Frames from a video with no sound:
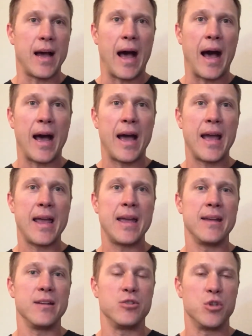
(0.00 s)

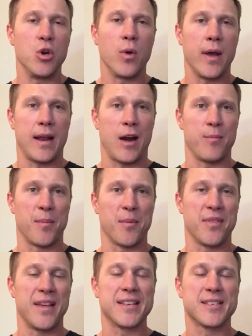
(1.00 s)
I do it. I remember
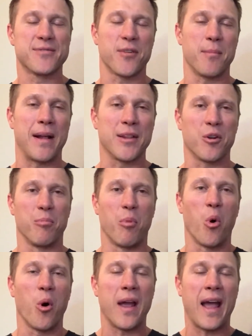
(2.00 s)
this for my little
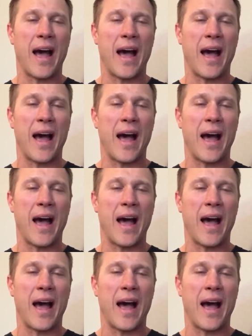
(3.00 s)
boy.